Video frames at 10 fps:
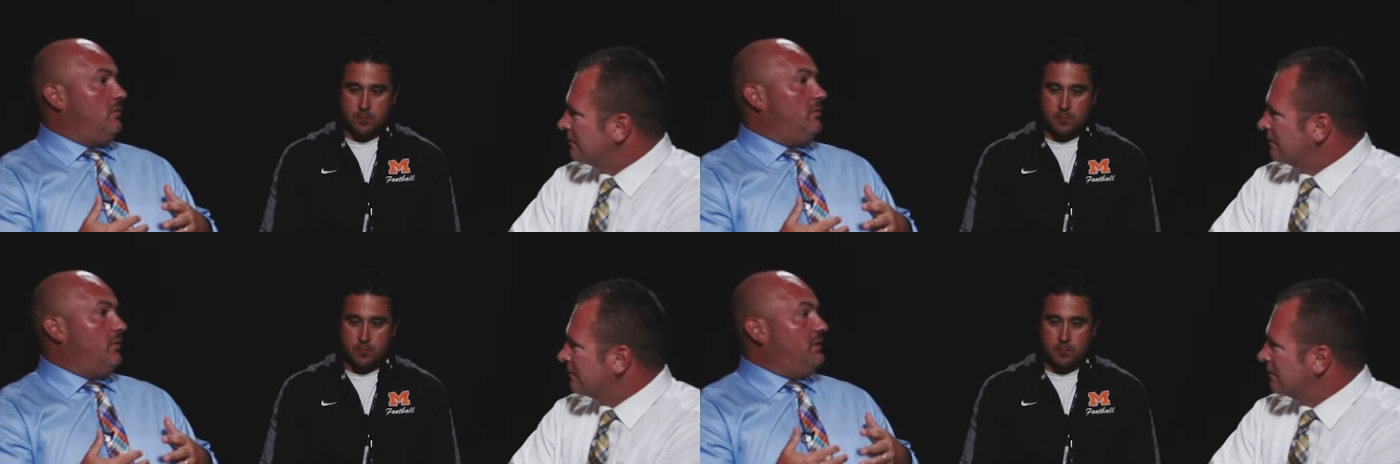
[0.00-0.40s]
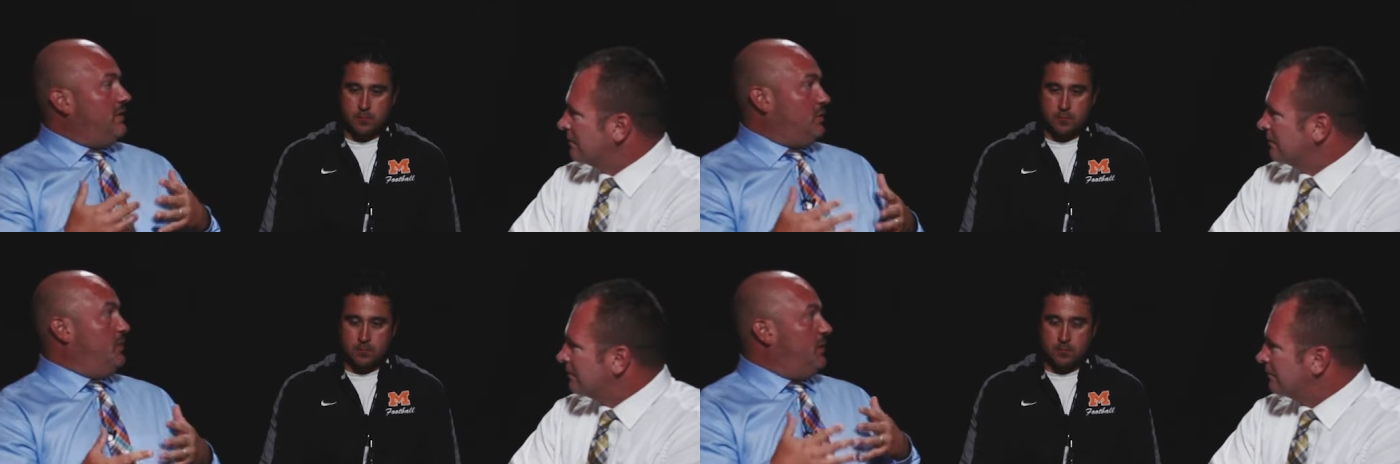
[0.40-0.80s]
Speaker 1: very
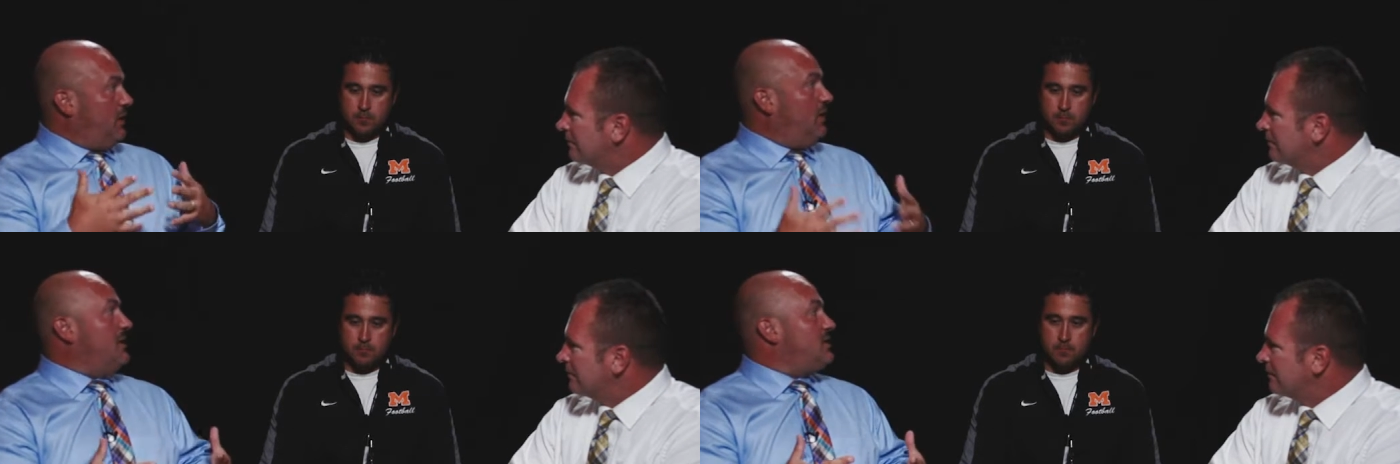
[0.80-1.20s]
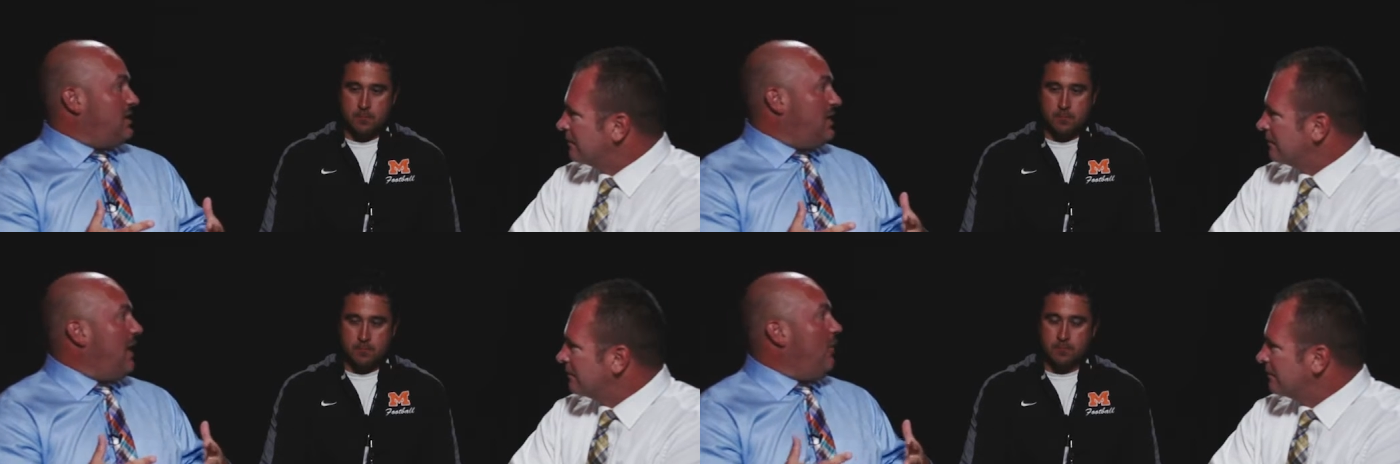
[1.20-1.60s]
disciplined and
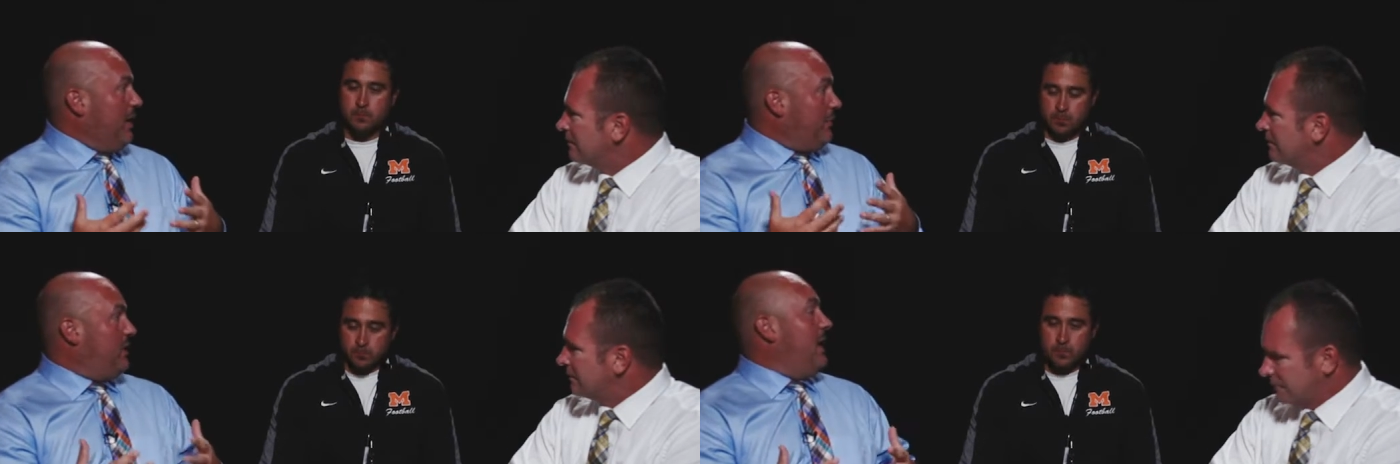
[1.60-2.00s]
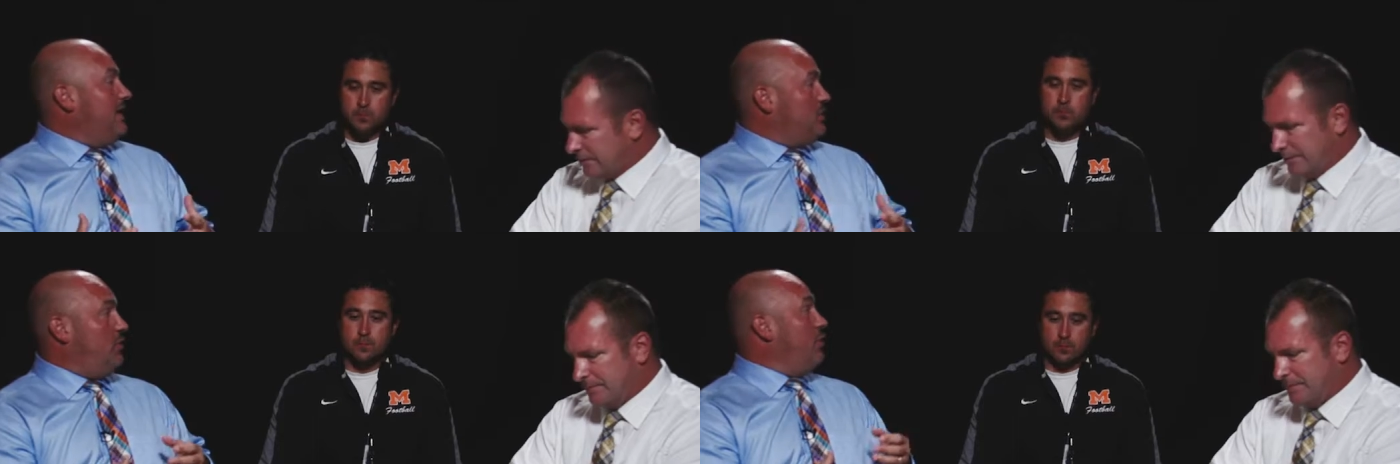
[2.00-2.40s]
gutsy in how they
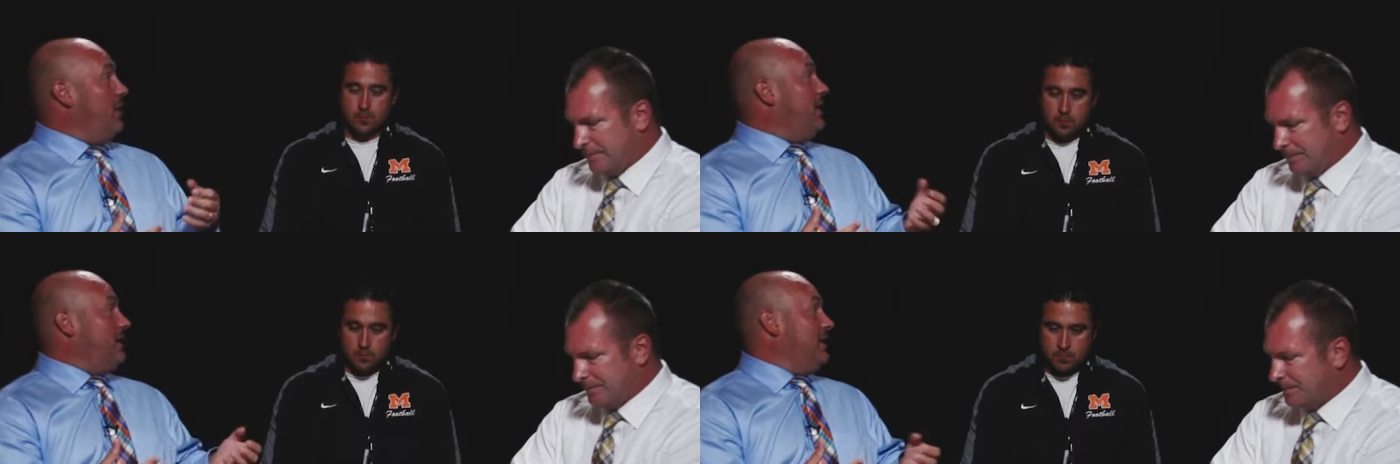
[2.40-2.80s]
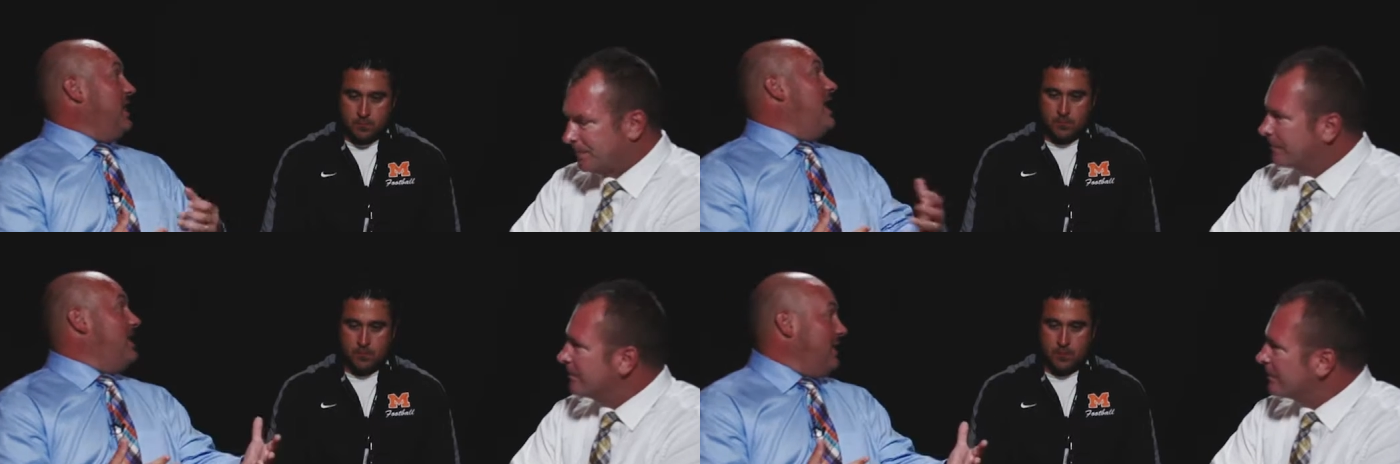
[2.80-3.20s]
play. So you know you're not mm-hmm. going to
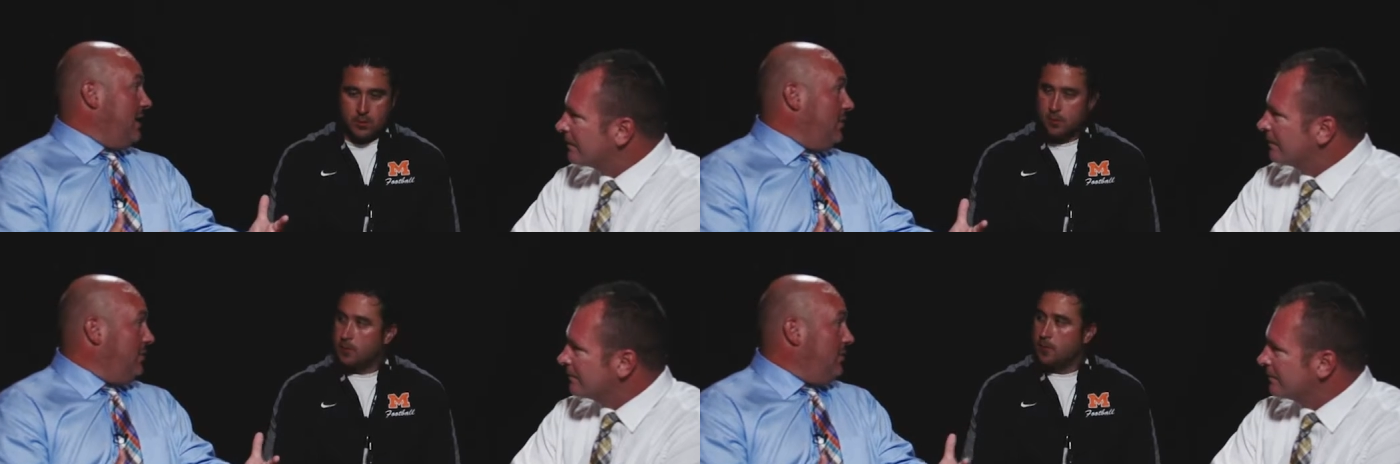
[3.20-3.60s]
get anything